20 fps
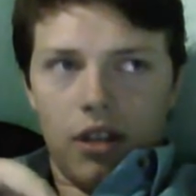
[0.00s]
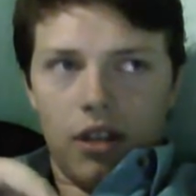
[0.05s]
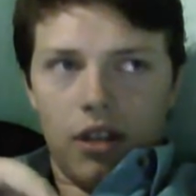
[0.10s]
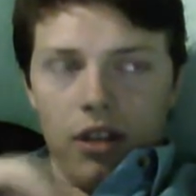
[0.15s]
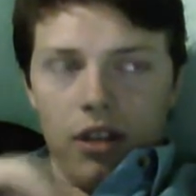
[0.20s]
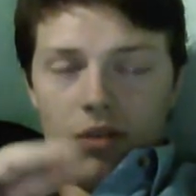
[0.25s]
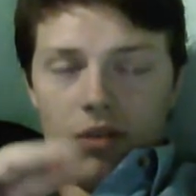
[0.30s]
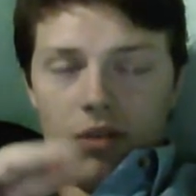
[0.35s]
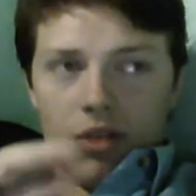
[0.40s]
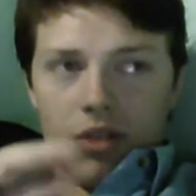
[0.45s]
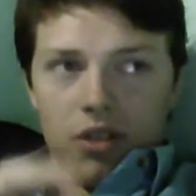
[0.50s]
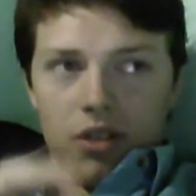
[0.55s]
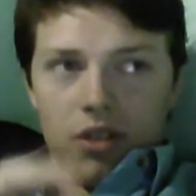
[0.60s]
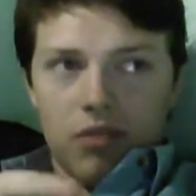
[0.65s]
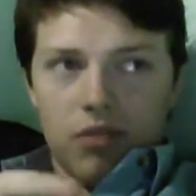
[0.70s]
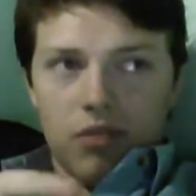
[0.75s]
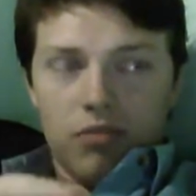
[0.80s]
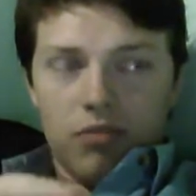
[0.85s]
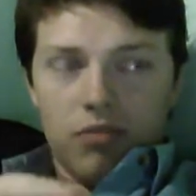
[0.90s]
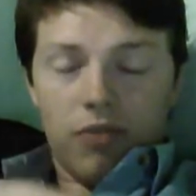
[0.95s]
He was
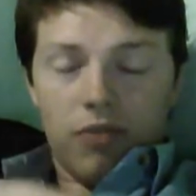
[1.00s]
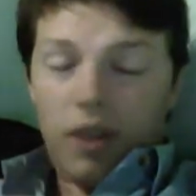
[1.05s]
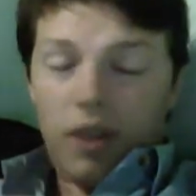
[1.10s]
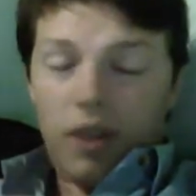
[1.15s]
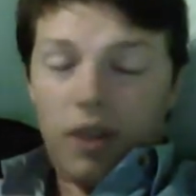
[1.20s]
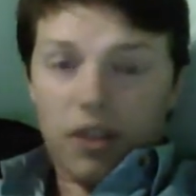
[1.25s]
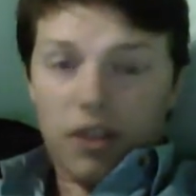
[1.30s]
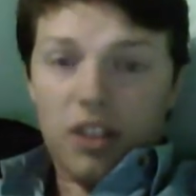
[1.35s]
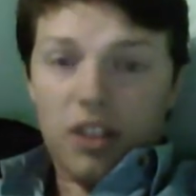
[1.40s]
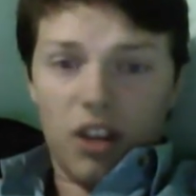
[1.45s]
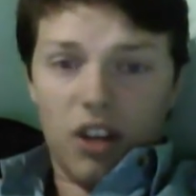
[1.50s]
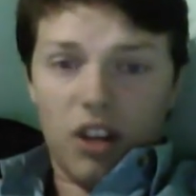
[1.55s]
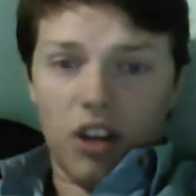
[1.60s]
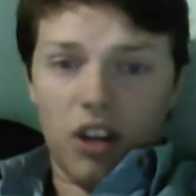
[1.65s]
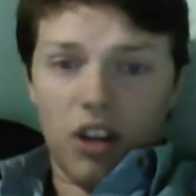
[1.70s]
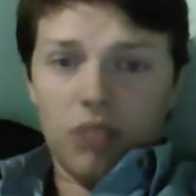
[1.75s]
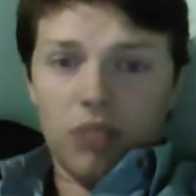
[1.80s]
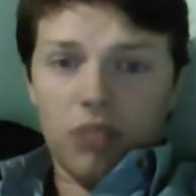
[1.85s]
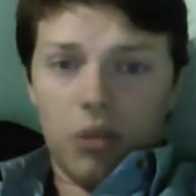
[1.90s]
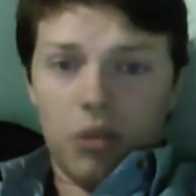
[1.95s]
fairly
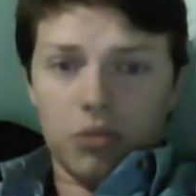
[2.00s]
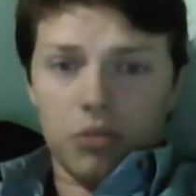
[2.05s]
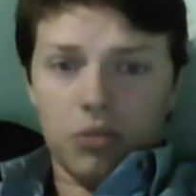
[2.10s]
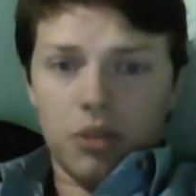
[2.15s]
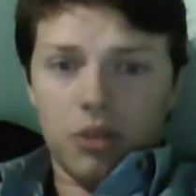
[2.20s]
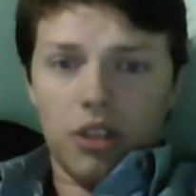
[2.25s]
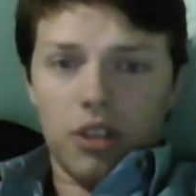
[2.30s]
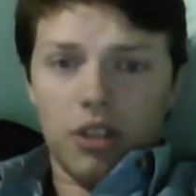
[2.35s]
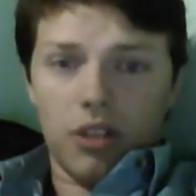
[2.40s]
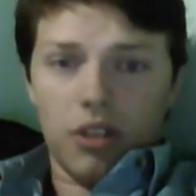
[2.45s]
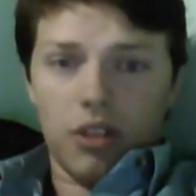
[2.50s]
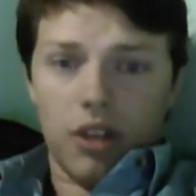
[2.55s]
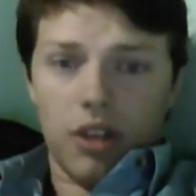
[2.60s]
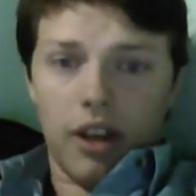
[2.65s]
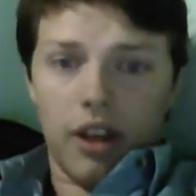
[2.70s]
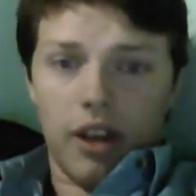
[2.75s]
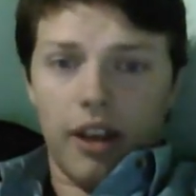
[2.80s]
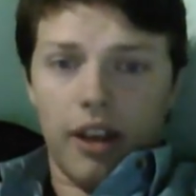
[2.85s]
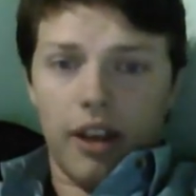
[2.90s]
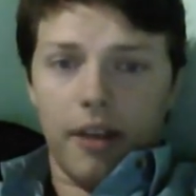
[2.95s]
young, probably younger than
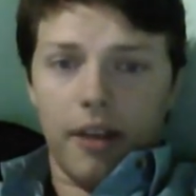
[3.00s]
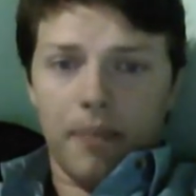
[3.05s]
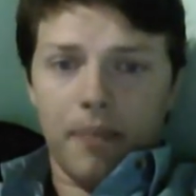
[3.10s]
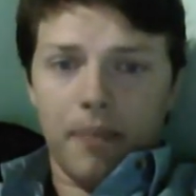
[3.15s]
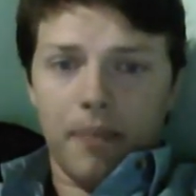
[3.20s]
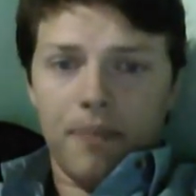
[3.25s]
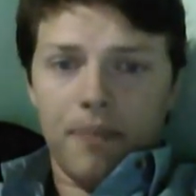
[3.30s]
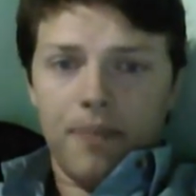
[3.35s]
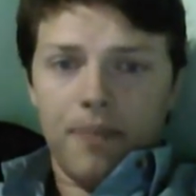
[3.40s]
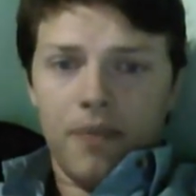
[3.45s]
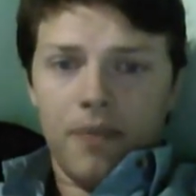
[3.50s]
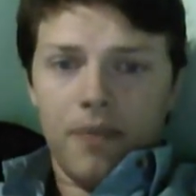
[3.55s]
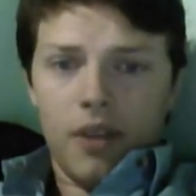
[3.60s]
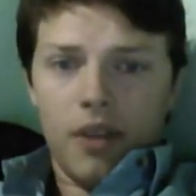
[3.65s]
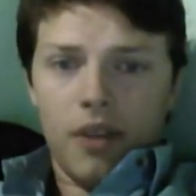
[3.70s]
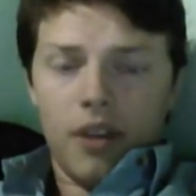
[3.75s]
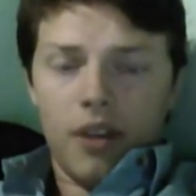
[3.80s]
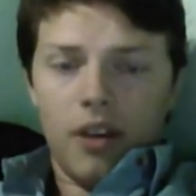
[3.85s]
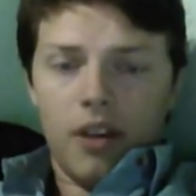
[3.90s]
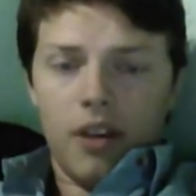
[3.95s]
I am,
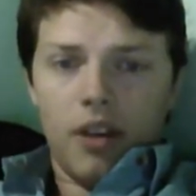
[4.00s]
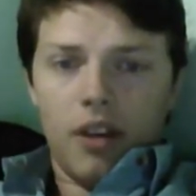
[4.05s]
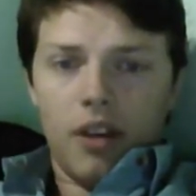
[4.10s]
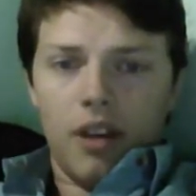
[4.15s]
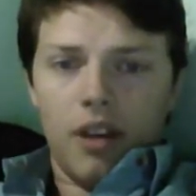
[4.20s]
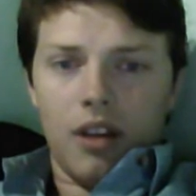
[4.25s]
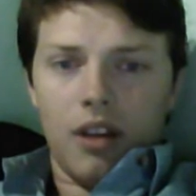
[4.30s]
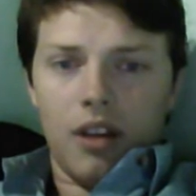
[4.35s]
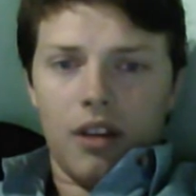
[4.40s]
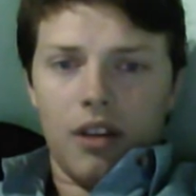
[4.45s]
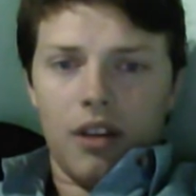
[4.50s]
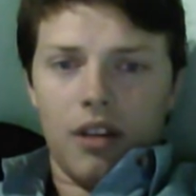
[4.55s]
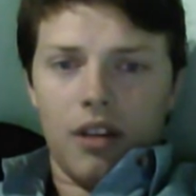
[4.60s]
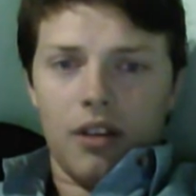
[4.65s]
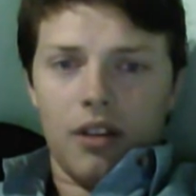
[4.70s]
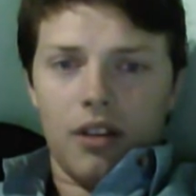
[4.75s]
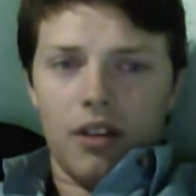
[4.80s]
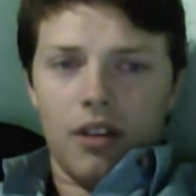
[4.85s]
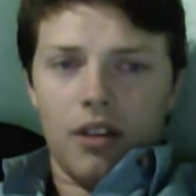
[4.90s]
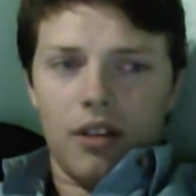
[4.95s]

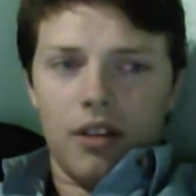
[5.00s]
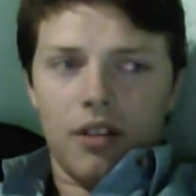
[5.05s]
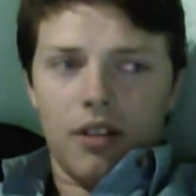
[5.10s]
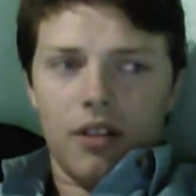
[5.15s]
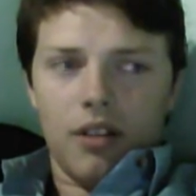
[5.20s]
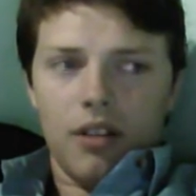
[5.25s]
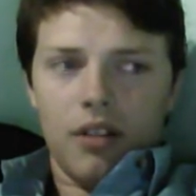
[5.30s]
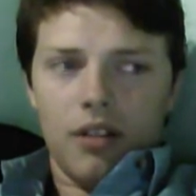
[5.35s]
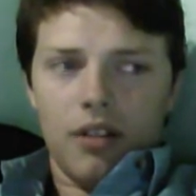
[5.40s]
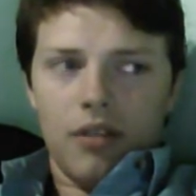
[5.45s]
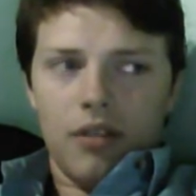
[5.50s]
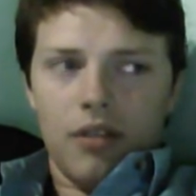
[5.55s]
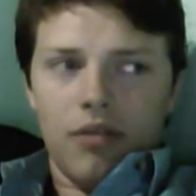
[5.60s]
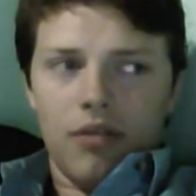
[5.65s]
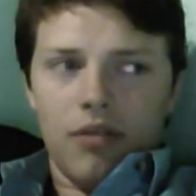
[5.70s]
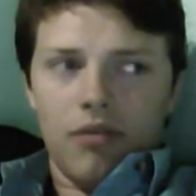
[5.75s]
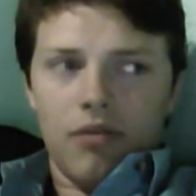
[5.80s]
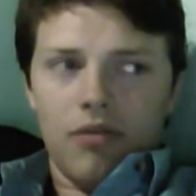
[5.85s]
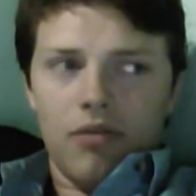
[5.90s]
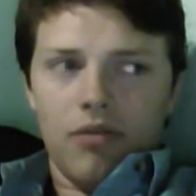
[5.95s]
and,
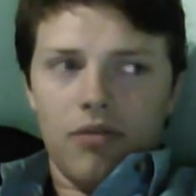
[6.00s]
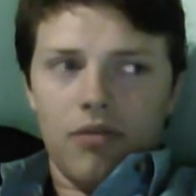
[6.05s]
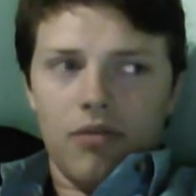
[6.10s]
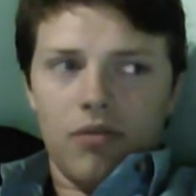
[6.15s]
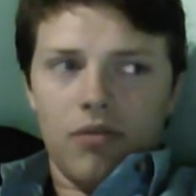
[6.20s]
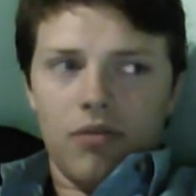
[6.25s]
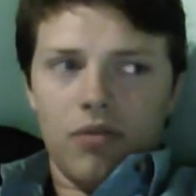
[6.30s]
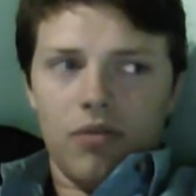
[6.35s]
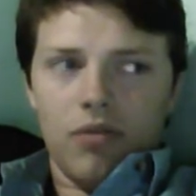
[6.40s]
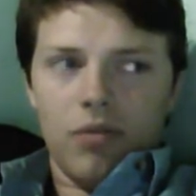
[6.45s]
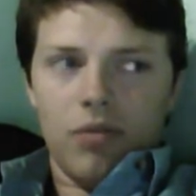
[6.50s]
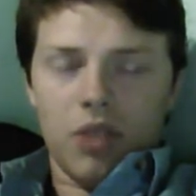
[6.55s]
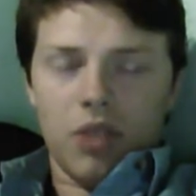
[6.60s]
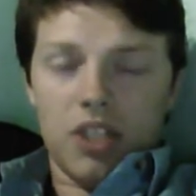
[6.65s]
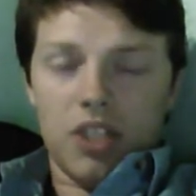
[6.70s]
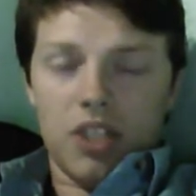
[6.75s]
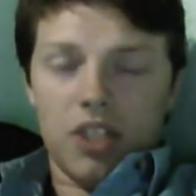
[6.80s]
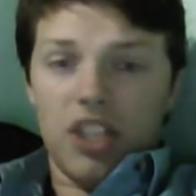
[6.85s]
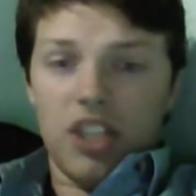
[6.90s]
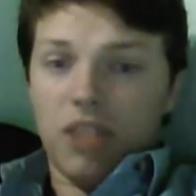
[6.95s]
was
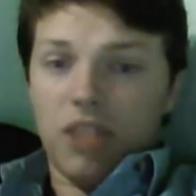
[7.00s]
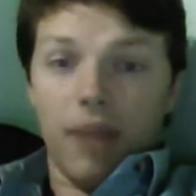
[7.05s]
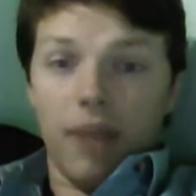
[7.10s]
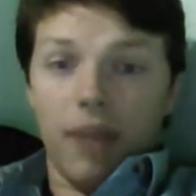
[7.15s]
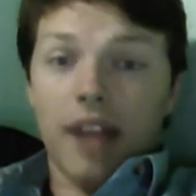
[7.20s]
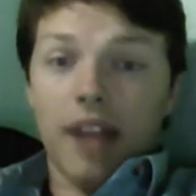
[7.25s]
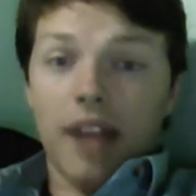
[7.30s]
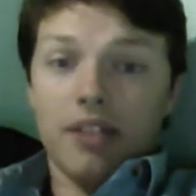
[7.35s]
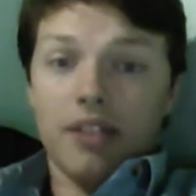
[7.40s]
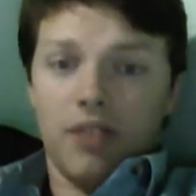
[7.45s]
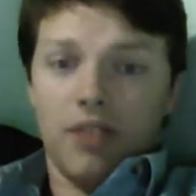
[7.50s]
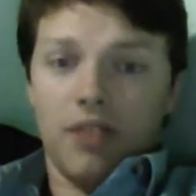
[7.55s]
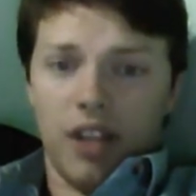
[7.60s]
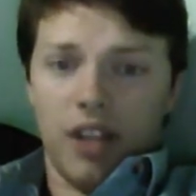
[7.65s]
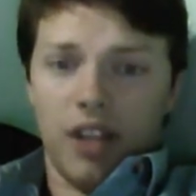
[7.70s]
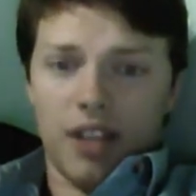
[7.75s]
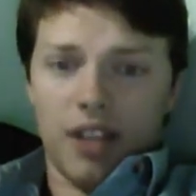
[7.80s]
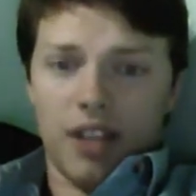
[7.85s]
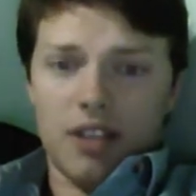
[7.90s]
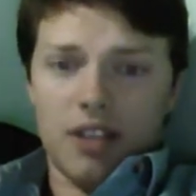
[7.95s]
teaching massive
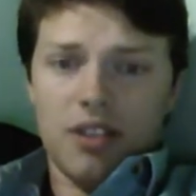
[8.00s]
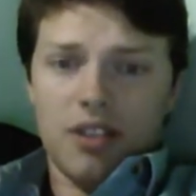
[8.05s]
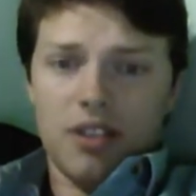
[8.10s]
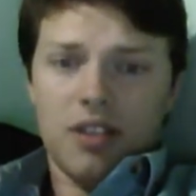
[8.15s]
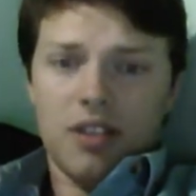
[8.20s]
classes